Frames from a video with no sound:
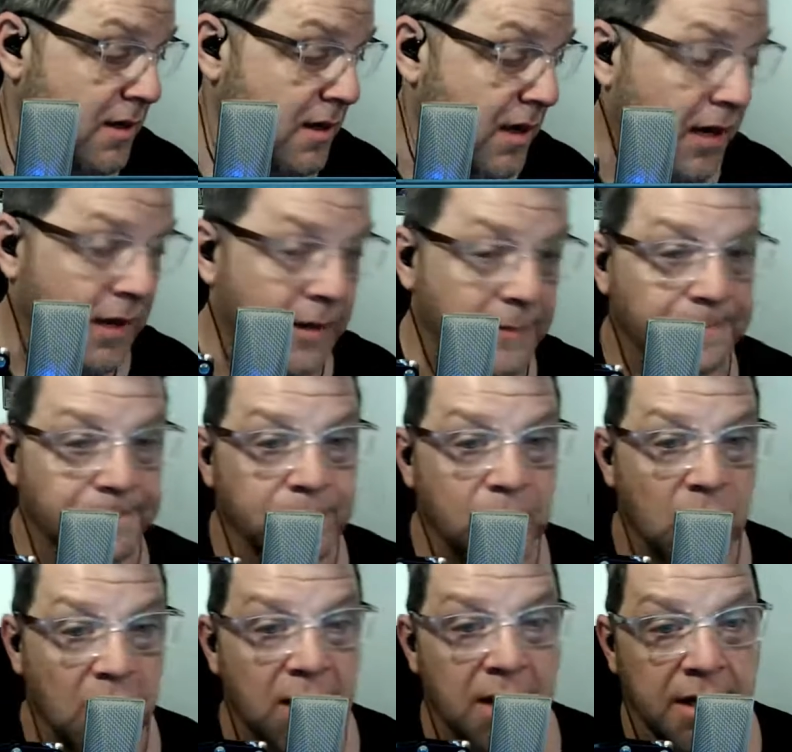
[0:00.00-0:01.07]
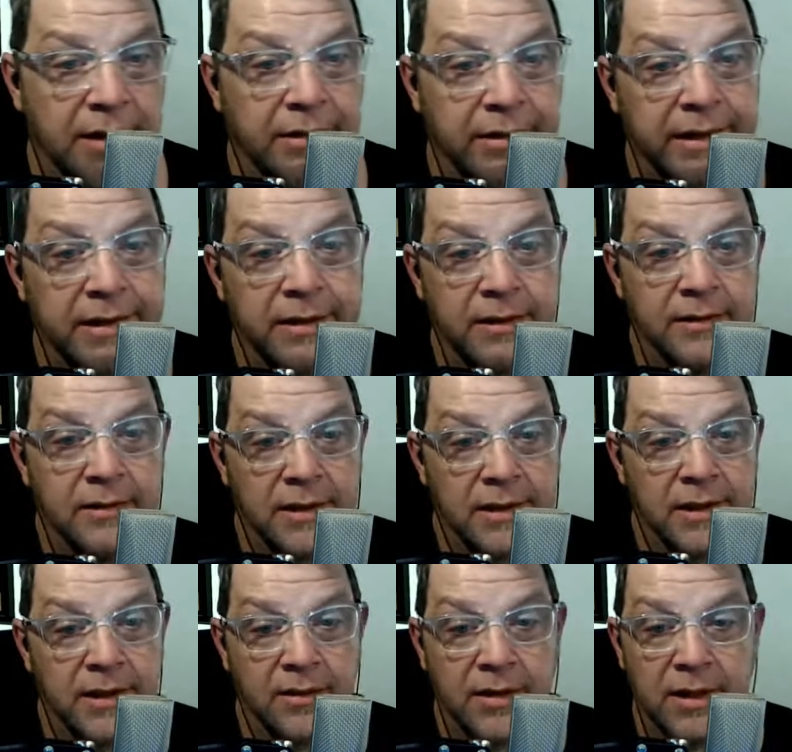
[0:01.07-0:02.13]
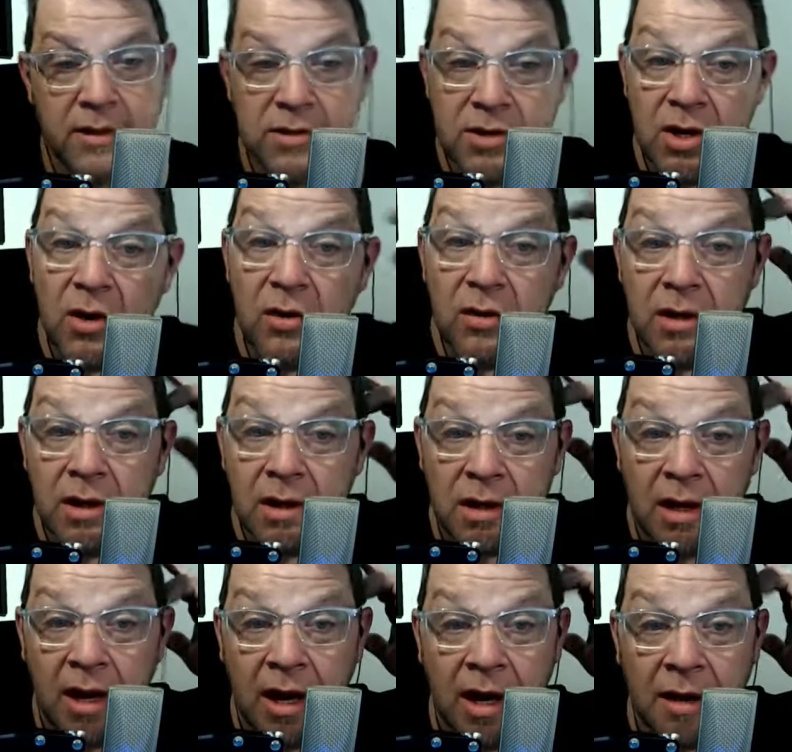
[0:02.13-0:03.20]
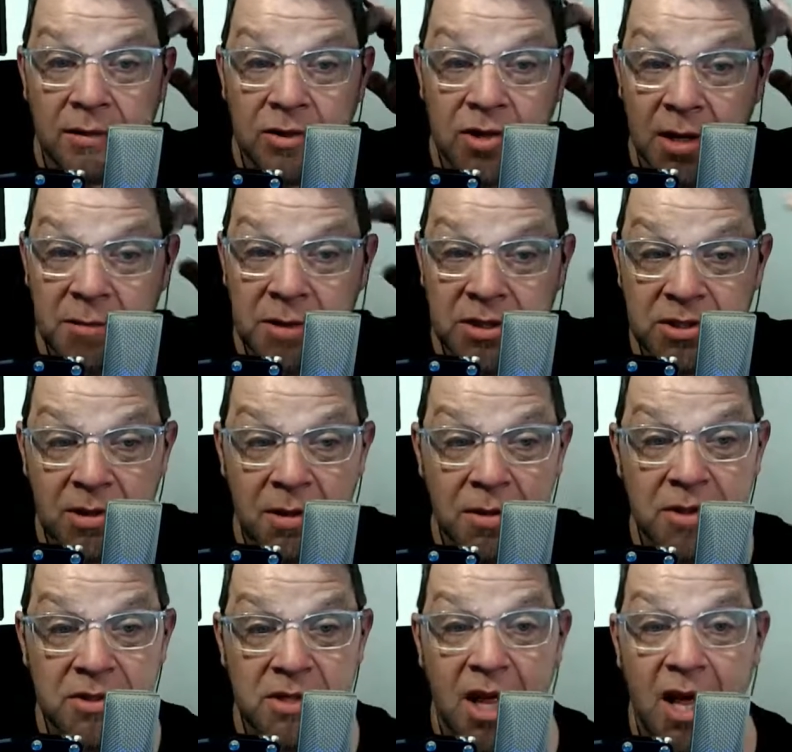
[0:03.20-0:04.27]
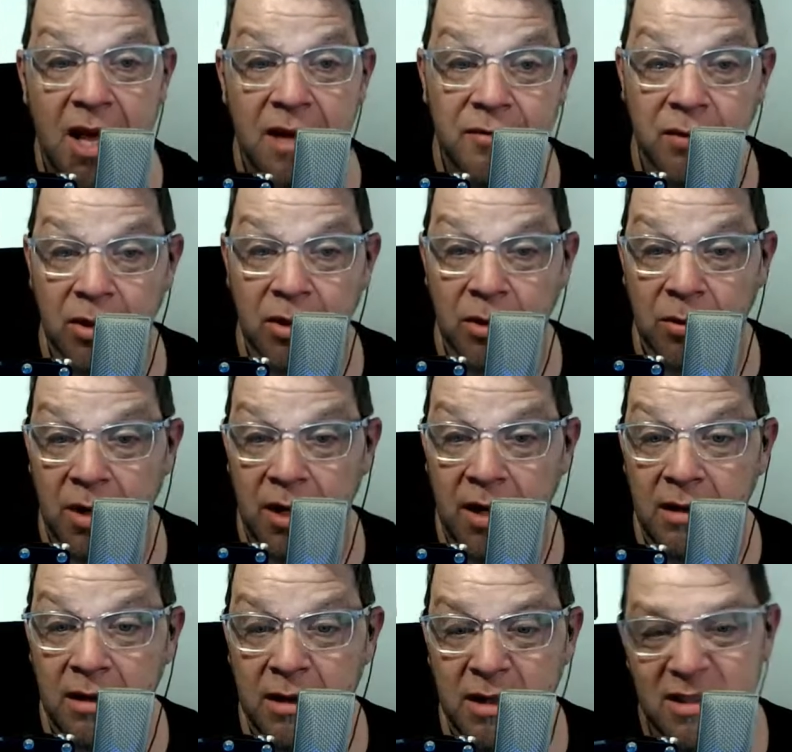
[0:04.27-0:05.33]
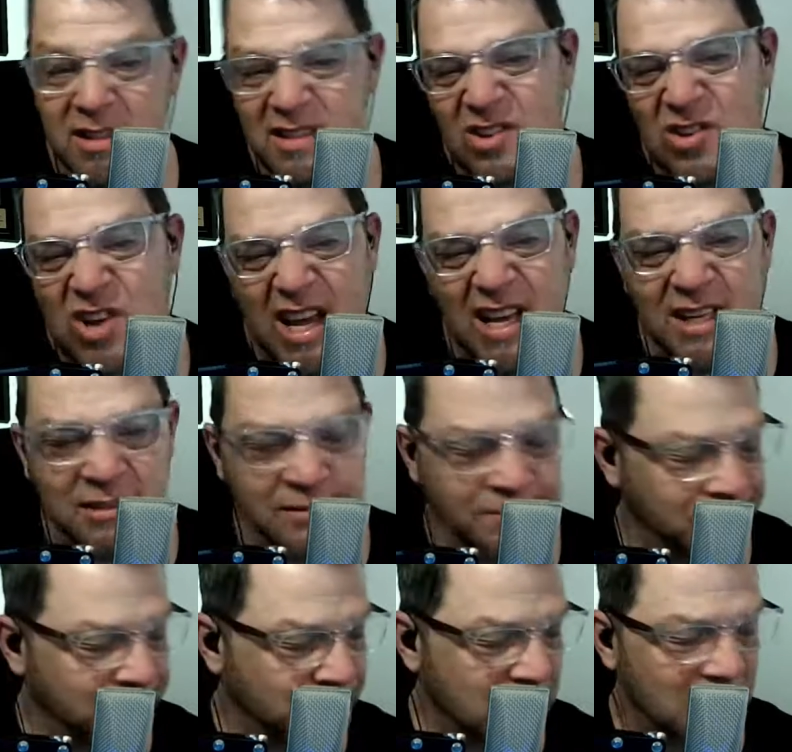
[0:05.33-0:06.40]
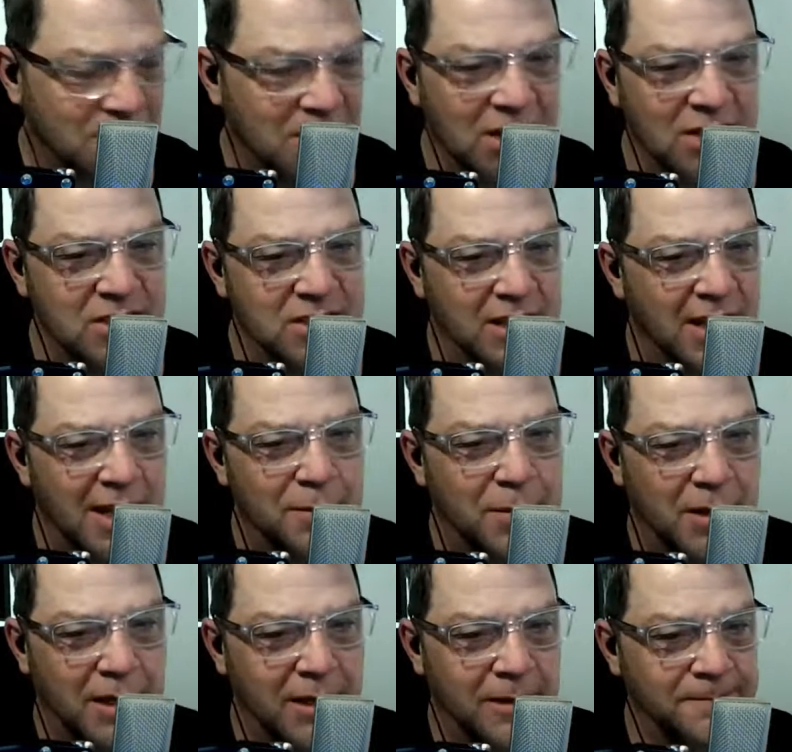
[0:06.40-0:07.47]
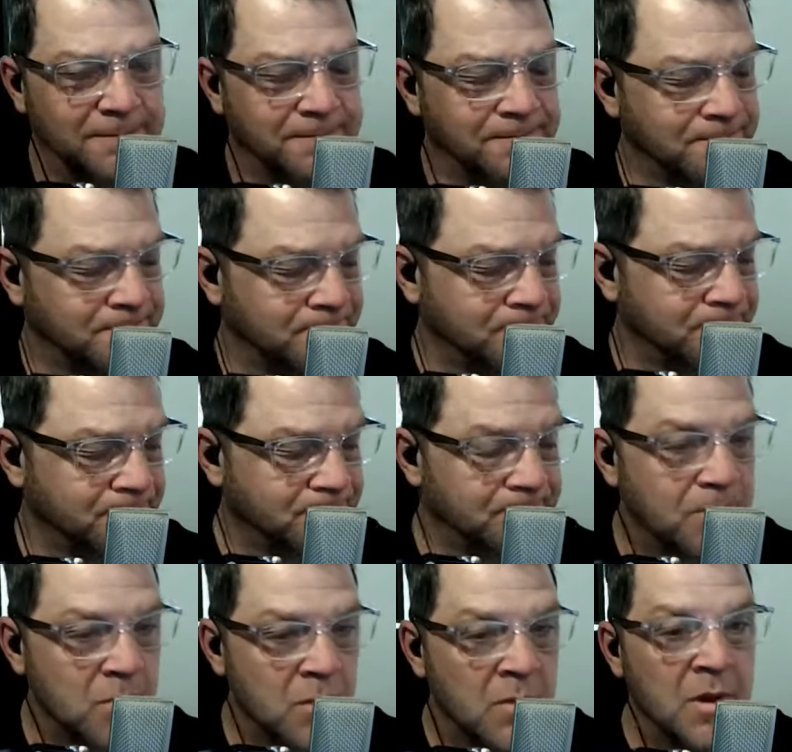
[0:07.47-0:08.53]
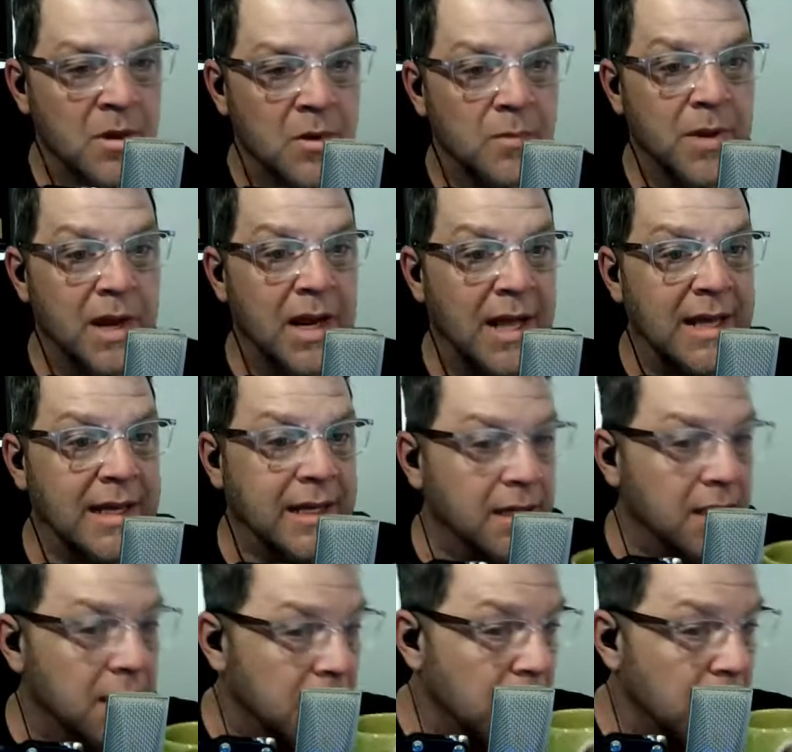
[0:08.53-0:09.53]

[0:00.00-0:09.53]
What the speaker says: And I agreed. So I tried messing around with a slide for a little while, and it's okay. I'm not a good slide player, but I like it.